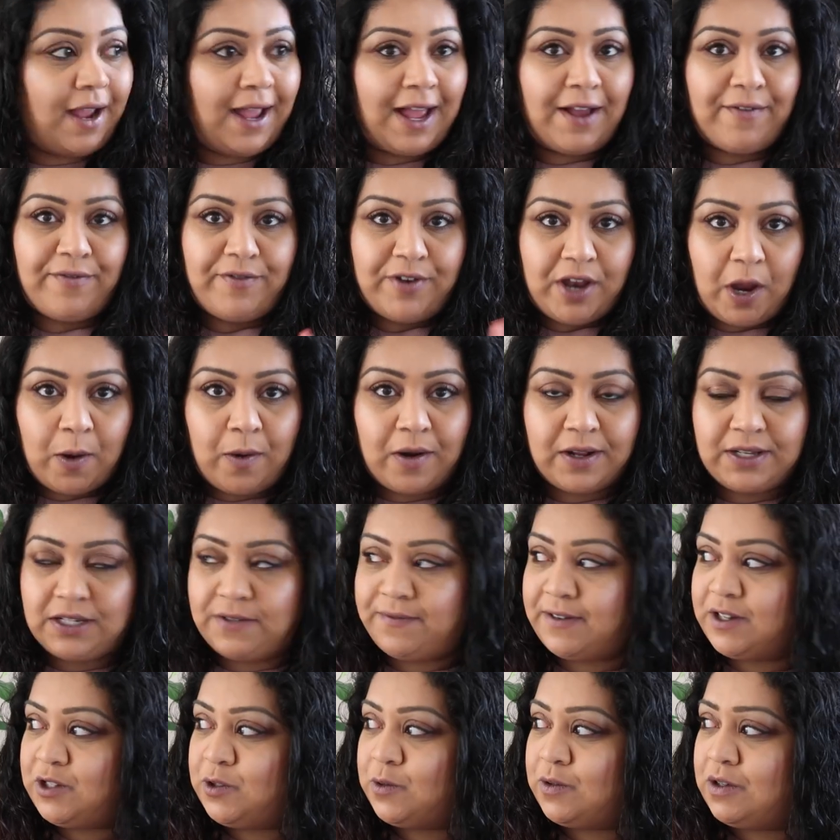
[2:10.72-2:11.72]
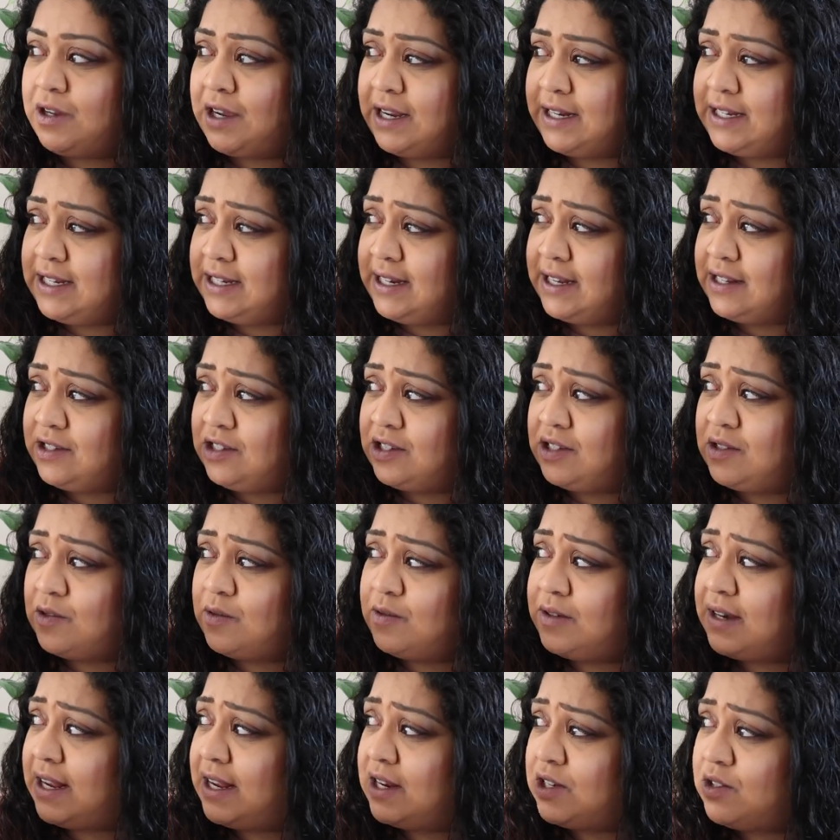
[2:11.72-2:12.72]
I have no artificial lighting, it's just
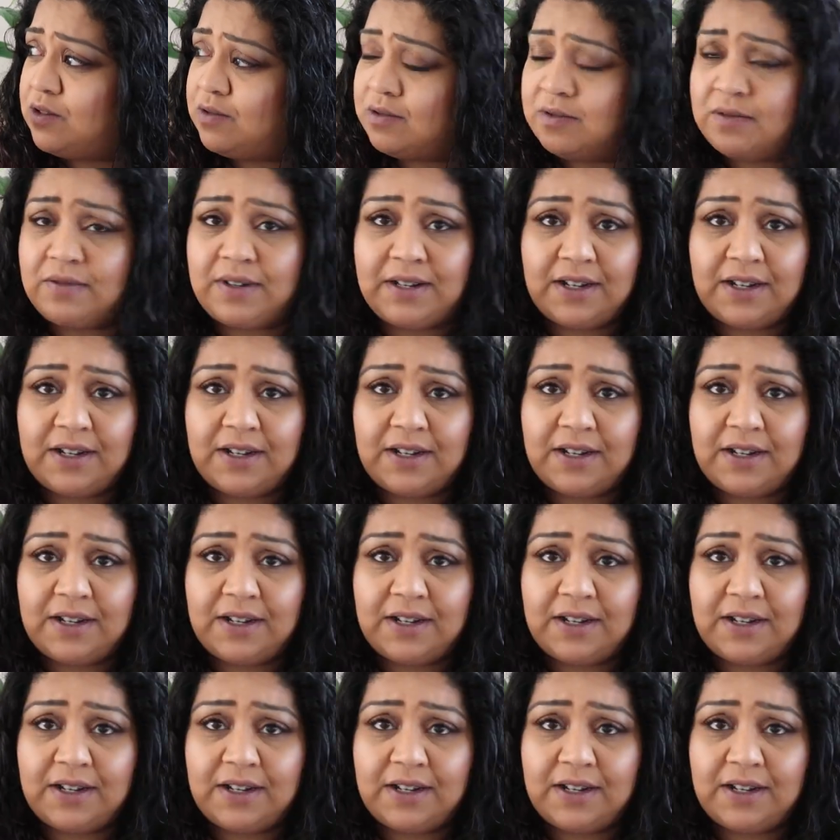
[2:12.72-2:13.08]
all natural,